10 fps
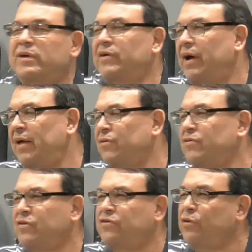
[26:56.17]
others
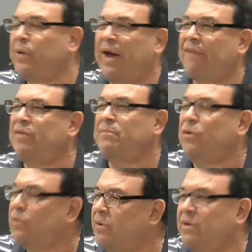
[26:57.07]
as you would have them
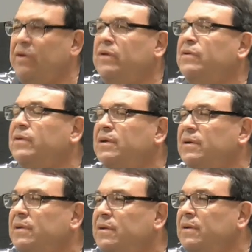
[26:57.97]
do unto you.
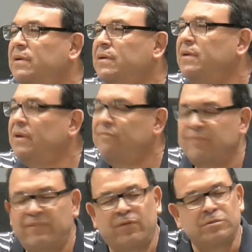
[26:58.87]
And
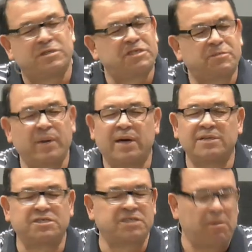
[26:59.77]
folks, just because
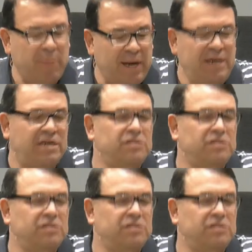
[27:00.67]
somebody does